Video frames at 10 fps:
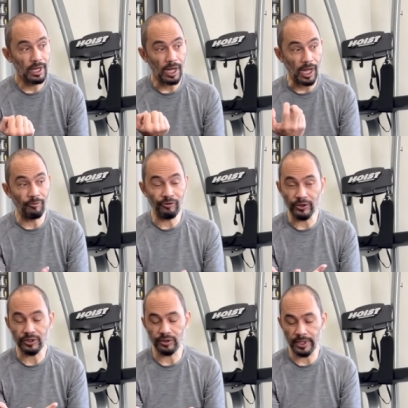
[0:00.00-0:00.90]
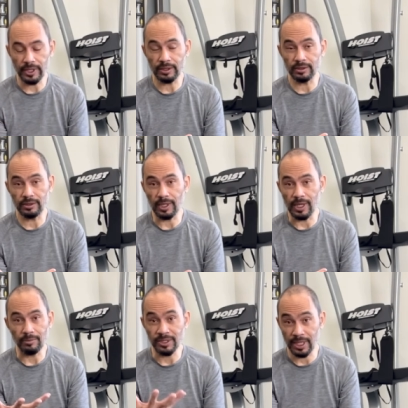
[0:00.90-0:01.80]
I'm frustrated and
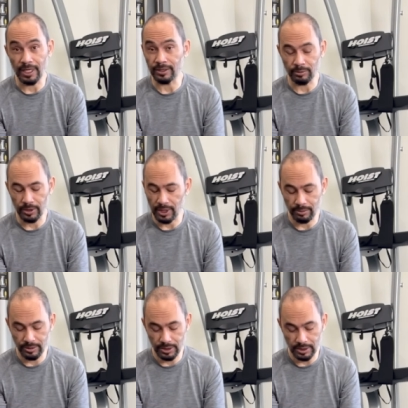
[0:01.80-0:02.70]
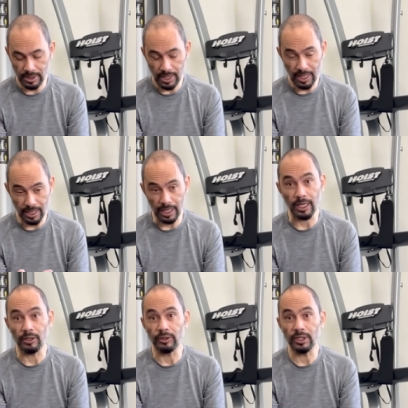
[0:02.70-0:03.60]
I'm scared sometimes and
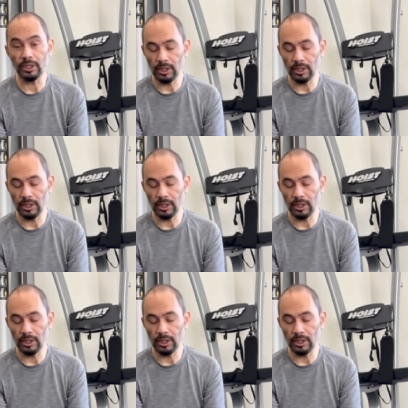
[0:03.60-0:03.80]
angry,